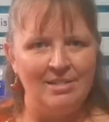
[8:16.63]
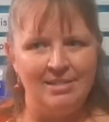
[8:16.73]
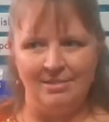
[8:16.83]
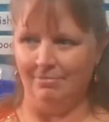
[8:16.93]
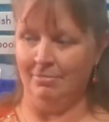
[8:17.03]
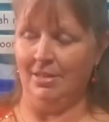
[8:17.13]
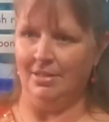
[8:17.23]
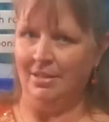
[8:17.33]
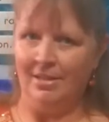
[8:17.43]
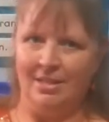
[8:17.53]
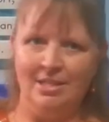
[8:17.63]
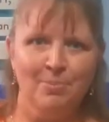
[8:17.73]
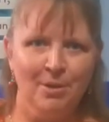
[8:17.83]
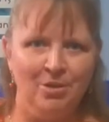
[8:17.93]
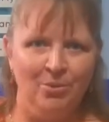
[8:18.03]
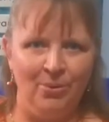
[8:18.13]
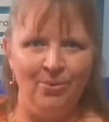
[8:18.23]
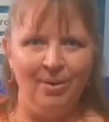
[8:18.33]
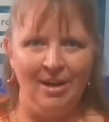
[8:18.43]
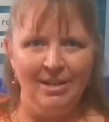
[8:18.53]
And that's pretty cool,
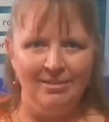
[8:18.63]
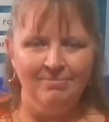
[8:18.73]
right?